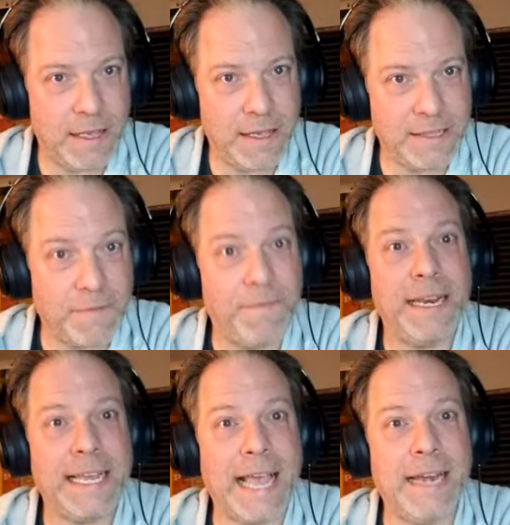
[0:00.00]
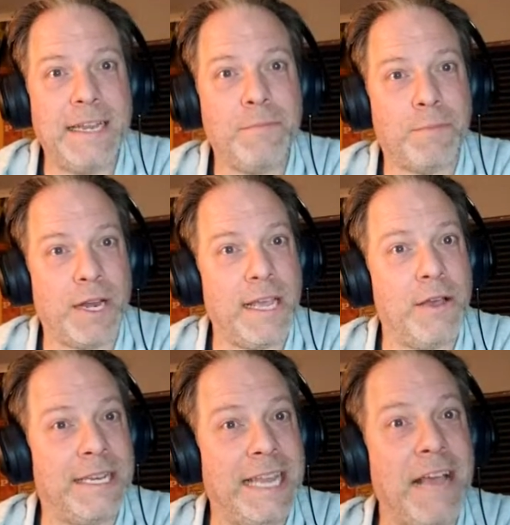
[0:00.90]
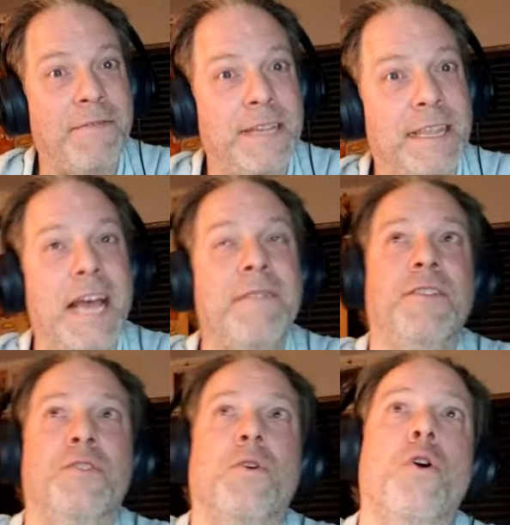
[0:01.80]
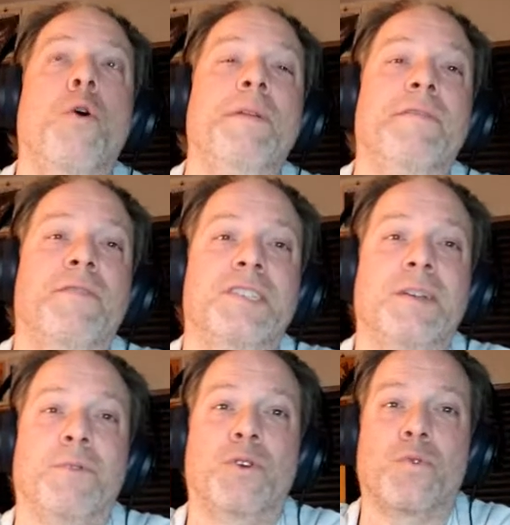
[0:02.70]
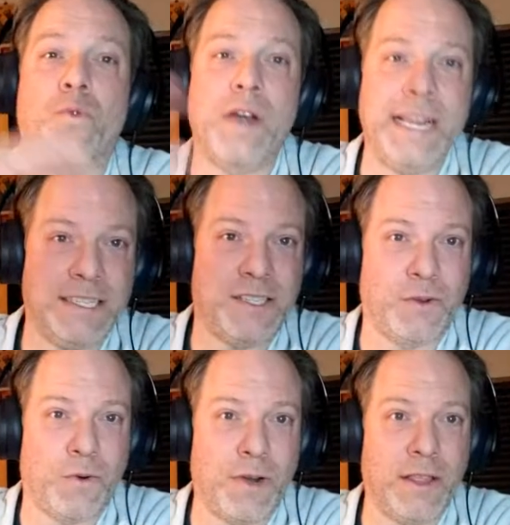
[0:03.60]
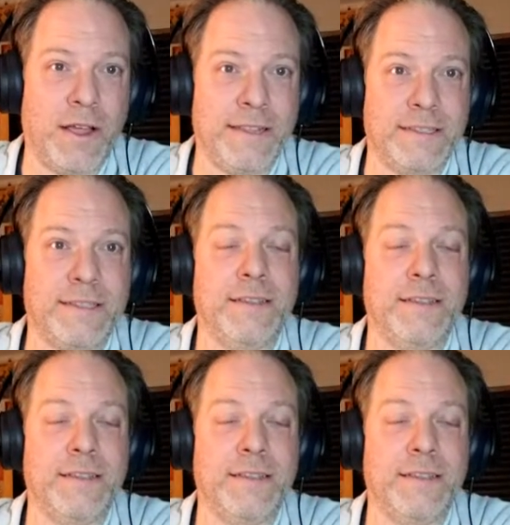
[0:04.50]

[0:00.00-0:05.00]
It's a fitting ending, but it definitely left the door open for some great storylines